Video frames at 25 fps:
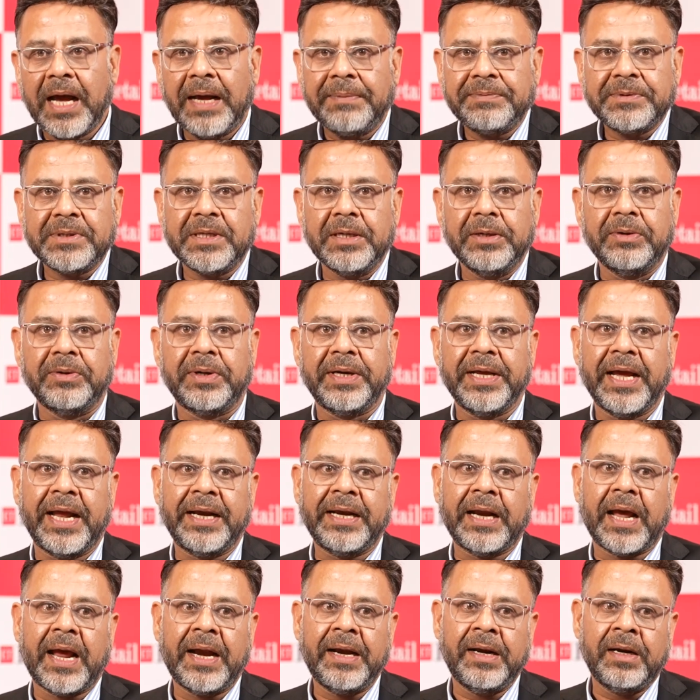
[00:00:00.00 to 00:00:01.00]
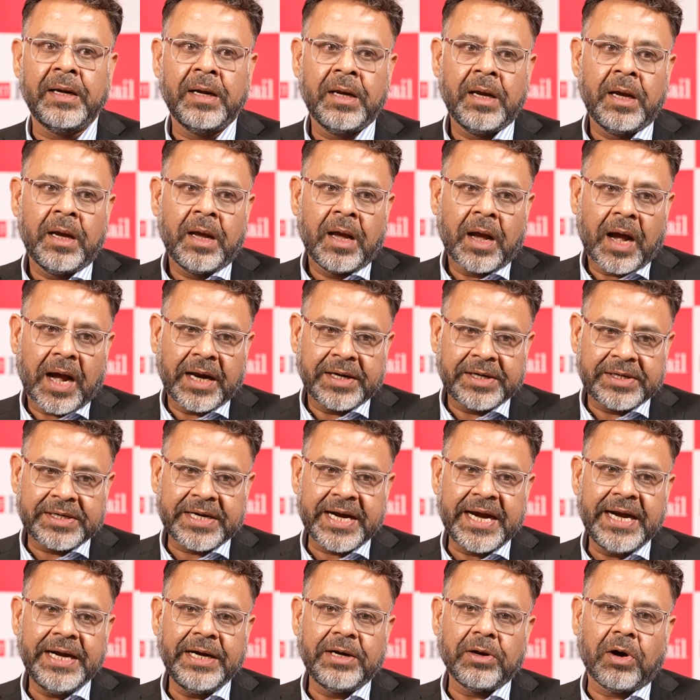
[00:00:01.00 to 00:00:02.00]
absolutely. And, and a
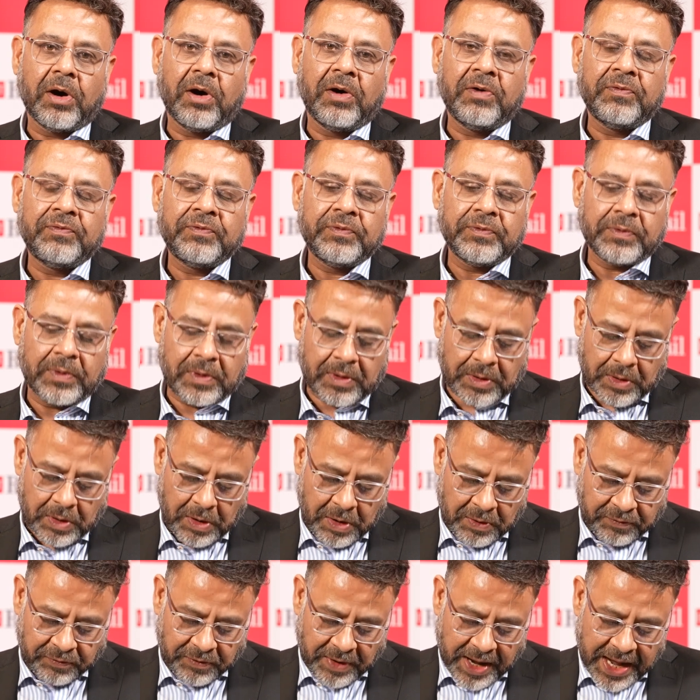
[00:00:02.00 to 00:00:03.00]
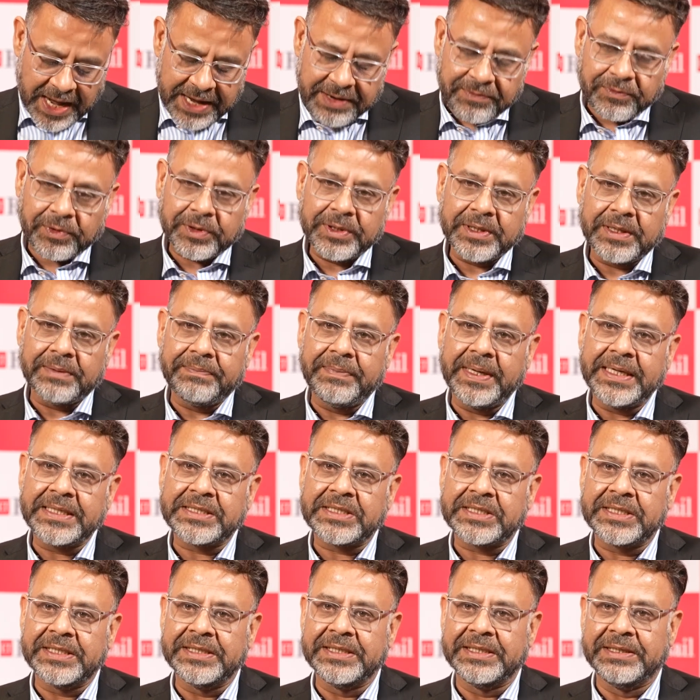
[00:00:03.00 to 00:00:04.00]
trend of of I want the
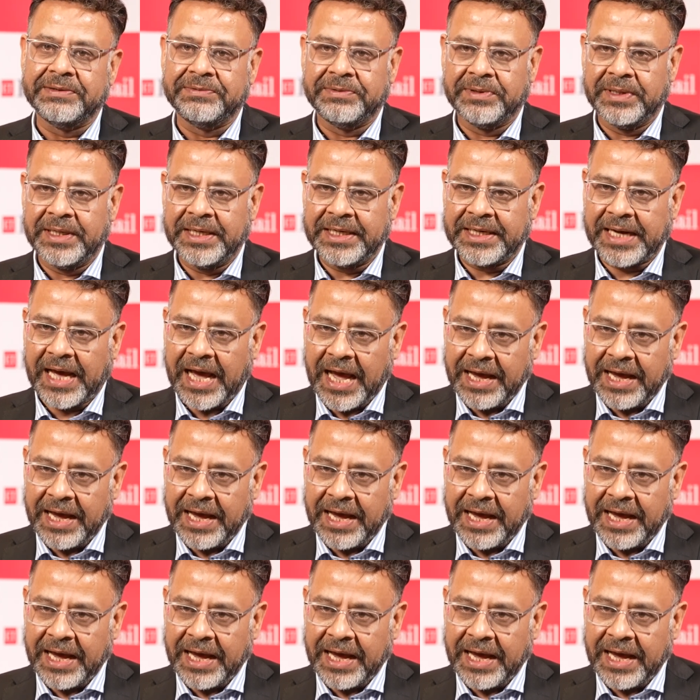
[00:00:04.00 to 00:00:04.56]
best in the world.